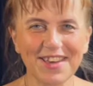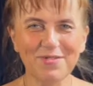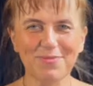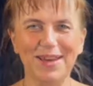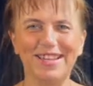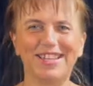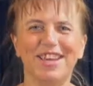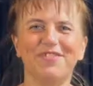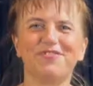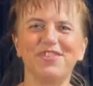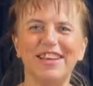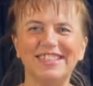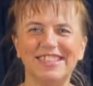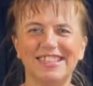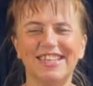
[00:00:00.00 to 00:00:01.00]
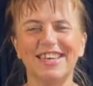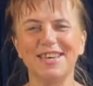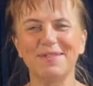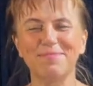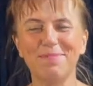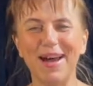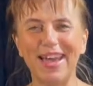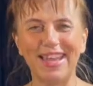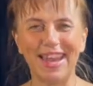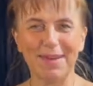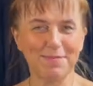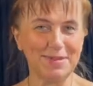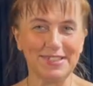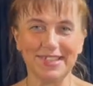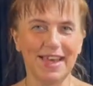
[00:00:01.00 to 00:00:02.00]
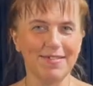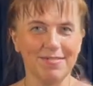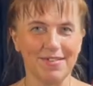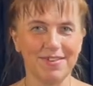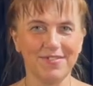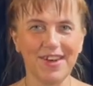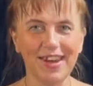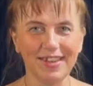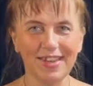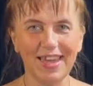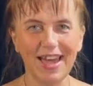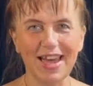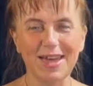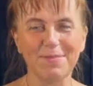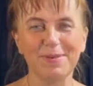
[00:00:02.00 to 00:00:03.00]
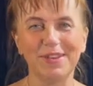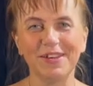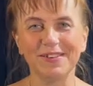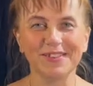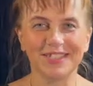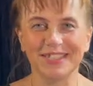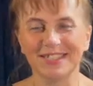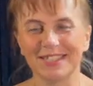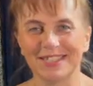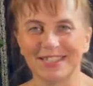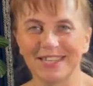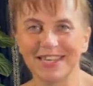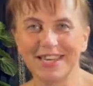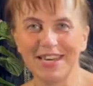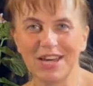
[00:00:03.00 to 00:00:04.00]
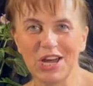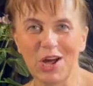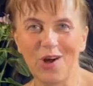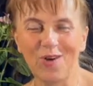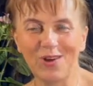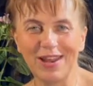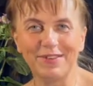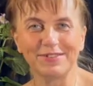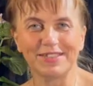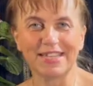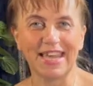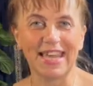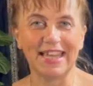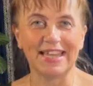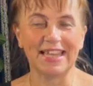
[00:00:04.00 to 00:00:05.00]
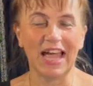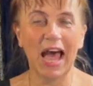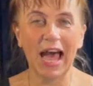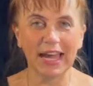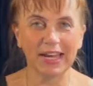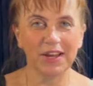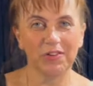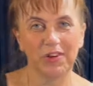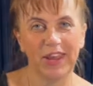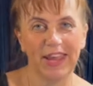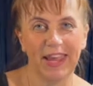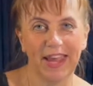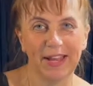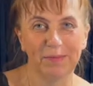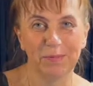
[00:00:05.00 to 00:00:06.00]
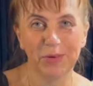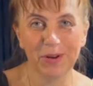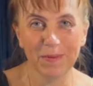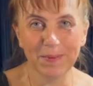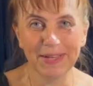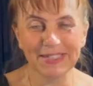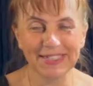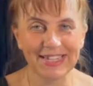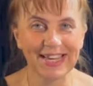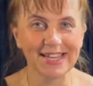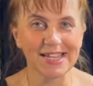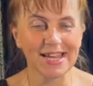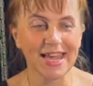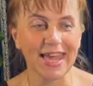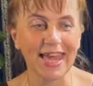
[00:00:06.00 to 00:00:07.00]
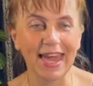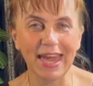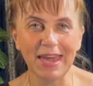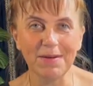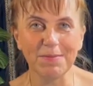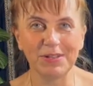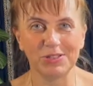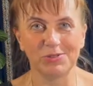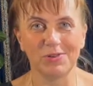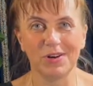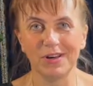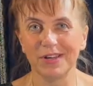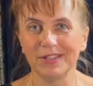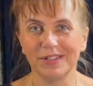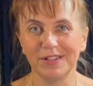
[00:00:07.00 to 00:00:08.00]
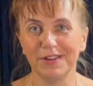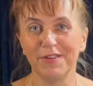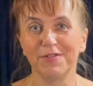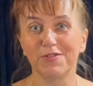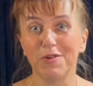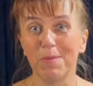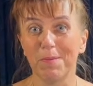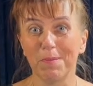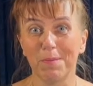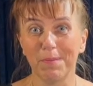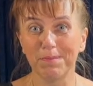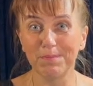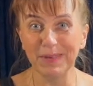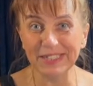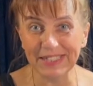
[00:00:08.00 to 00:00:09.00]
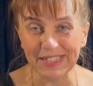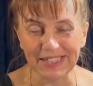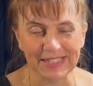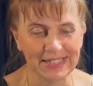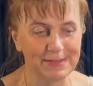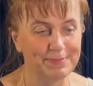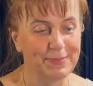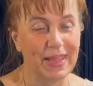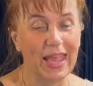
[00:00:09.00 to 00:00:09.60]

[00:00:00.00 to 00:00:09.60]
Hello, my dear friends. My name is Catherine Varadi. I'm an artist who lives in Hungary, in Budapest, and I came into art from business.